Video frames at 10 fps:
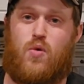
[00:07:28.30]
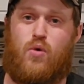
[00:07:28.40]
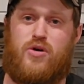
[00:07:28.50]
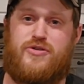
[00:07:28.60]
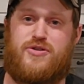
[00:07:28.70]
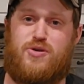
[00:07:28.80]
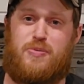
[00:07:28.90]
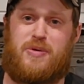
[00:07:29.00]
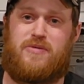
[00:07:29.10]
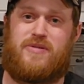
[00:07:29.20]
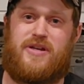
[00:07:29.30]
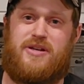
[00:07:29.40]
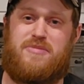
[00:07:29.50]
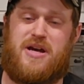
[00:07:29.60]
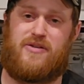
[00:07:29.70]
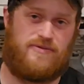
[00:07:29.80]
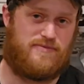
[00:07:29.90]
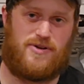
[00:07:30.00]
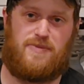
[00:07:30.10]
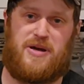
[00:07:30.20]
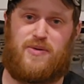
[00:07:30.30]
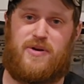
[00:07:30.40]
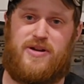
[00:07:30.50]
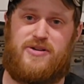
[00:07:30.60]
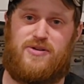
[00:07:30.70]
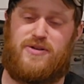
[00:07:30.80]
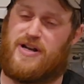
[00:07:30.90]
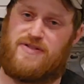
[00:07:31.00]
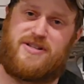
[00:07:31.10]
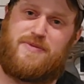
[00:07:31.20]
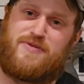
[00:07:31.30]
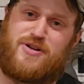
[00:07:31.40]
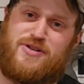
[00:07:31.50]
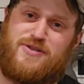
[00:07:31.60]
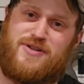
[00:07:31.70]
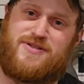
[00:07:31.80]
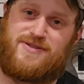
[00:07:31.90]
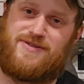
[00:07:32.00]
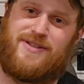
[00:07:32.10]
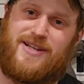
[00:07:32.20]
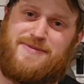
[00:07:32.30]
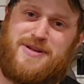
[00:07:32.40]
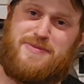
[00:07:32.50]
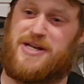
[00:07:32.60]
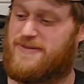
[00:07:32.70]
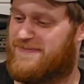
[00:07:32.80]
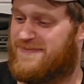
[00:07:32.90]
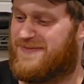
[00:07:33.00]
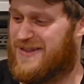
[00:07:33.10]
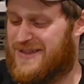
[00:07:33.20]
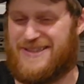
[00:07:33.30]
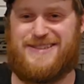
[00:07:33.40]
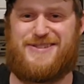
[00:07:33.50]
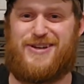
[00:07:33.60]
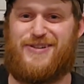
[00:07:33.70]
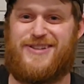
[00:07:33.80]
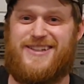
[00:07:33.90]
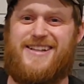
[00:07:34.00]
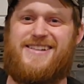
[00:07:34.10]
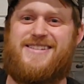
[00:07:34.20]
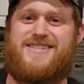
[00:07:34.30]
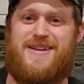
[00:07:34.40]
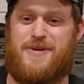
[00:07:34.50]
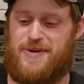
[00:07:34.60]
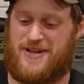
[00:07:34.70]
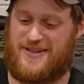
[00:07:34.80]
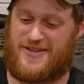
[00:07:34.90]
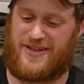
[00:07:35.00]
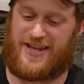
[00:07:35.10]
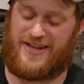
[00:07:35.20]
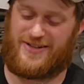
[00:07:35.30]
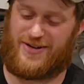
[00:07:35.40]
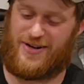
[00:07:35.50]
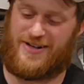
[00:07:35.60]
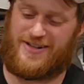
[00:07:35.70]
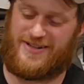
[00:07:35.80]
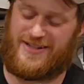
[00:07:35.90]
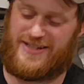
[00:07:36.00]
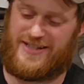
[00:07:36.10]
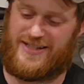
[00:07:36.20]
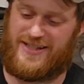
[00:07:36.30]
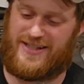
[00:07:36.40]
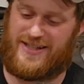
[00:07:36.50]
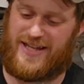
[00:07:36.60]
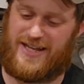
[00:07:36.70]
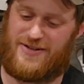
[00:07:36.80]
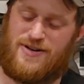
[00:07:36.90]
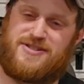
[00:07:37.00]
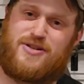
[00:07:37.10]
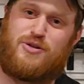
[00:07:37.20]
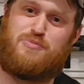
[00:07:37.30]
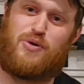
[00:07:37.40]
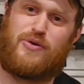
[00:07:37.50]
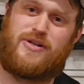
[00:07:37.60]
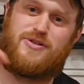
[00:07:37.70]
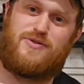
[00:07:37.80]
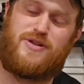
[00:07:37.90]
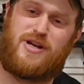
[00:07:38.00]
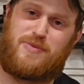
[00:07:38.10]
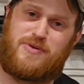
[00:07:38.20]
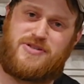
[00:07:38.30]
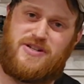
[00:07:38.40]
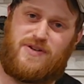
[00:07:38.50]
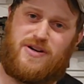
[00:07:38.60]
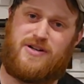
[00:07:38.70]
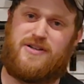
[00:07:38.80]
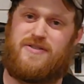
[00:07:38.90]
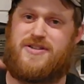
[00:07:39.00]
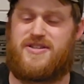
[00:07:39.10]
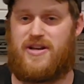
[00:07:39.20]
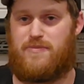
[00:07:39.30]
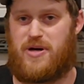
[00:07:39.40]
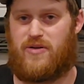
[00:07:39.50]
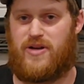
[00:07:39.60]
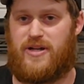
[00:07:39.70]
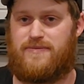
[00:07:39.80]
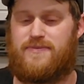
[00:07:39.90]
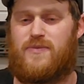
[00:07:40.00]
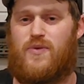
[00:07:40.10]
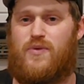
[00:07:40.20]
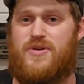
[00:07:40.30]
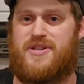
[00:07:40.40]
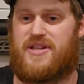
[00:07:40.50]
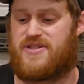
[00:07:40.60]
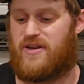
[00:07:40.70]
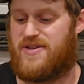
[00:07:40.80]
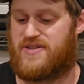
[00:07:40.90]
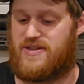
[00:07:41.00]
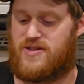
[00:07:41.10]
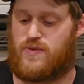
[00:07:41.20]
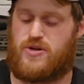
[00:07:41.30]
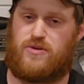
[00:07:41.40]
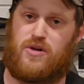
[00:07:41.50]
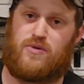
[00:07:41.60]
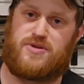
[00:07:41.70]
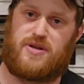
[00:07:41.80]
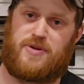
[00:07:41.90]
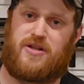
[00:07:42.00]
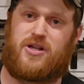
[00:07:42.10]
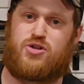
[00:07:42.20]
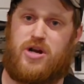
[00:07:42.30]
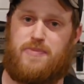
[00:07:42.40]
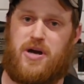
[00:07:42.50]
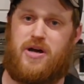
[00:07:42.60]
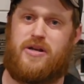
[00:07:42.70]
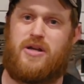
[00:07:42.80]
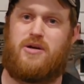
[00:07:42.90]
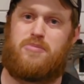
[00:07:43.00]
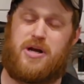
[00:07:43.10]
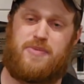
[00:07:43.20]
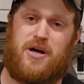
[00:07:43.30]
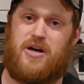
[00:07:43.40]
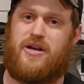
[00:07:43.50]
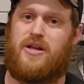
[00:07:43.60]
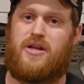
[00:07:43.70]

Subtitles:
Word soup inbound. No matter what I do, every time I've tried to do this, it comes out bad. So, semi-monolithic handguard. The handguard is actually bolting to the upper receiver instead of the barrel nut. Reason that's nice is when you load with something like a tripod, bipod,